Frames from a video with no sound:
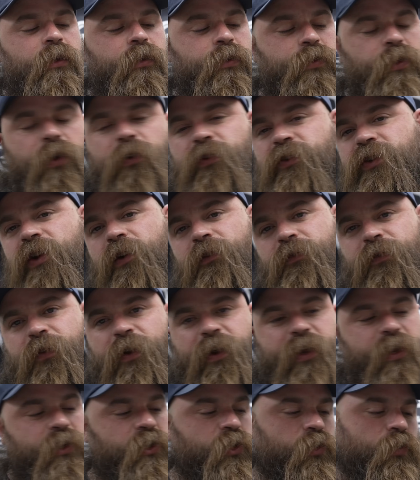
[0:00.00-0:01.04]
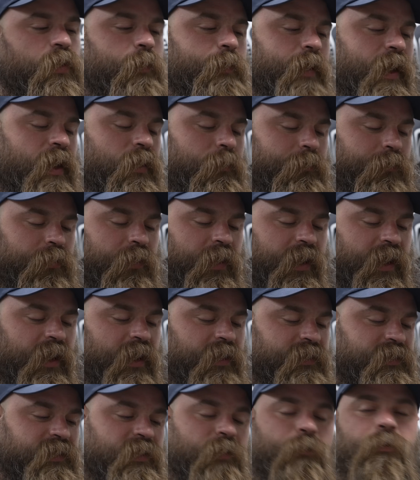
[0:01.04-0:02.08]
those don't fucking strip out. Pretty
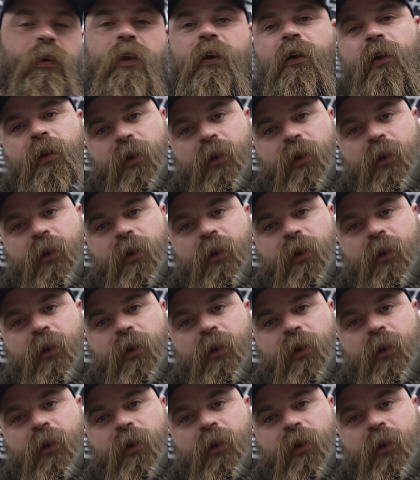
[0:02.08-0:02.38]
awesome.